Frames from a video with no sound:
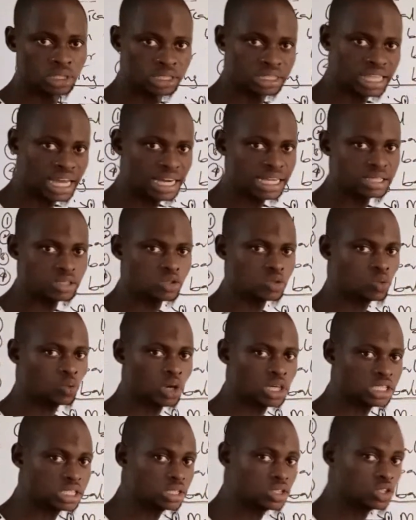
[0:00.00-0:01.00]
That is
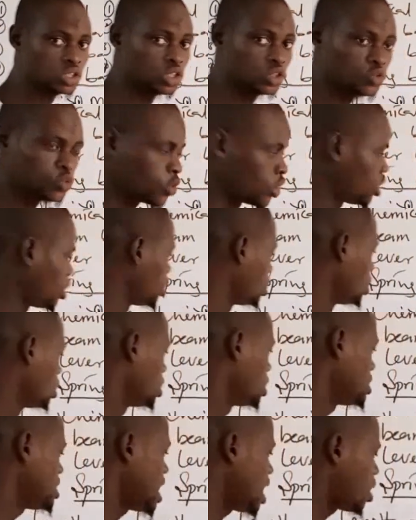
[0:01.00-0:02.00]
what it's used for.
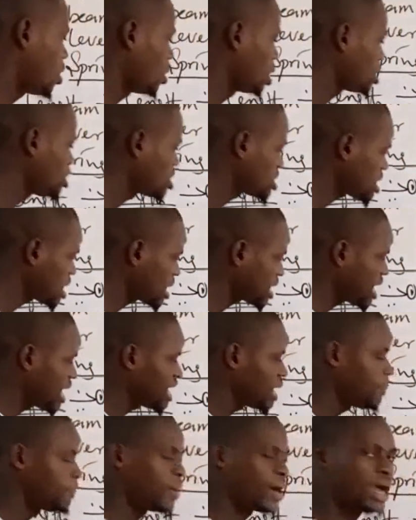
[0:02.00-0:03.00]
Now, you see
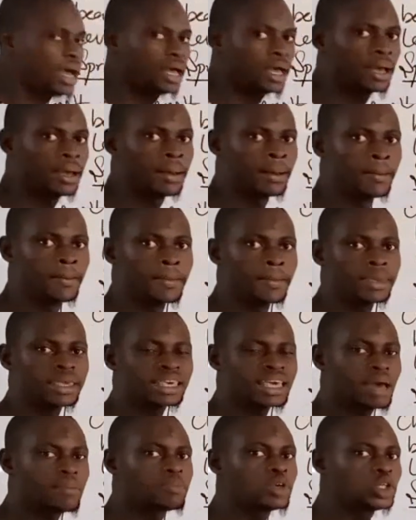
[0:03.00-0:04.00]
caliper
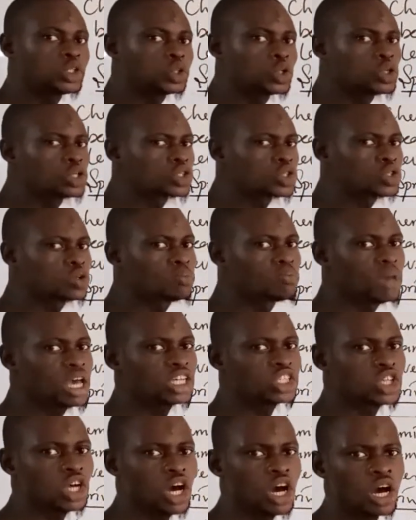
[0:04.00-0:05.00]
can be used to
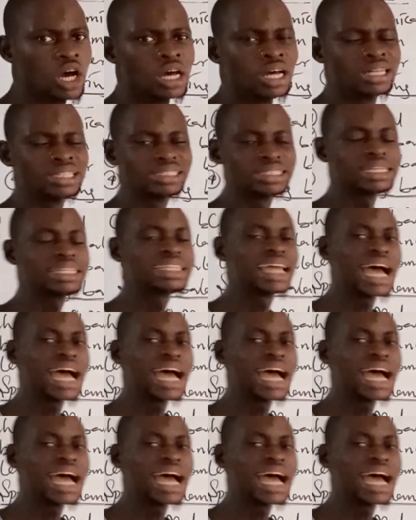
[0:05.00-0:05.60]
measure the